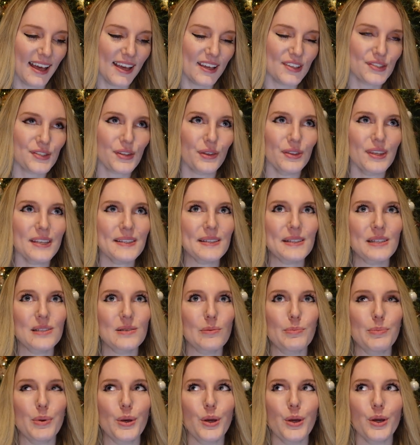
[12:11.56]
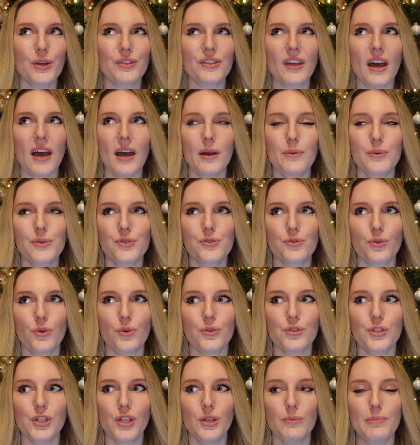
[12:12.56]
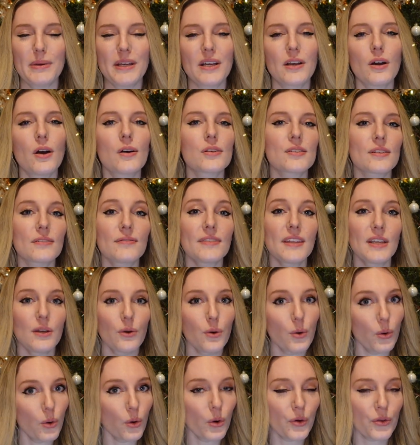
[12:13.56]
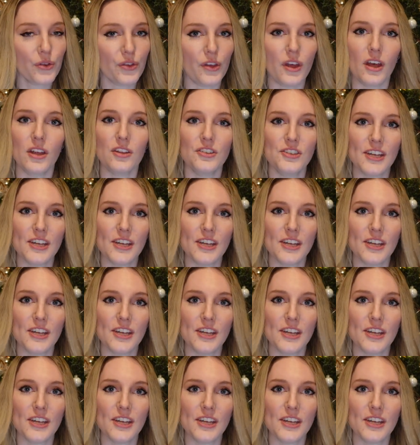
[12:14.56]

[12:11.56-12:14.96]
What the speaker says: So this is a book that I was drawn to because of the author.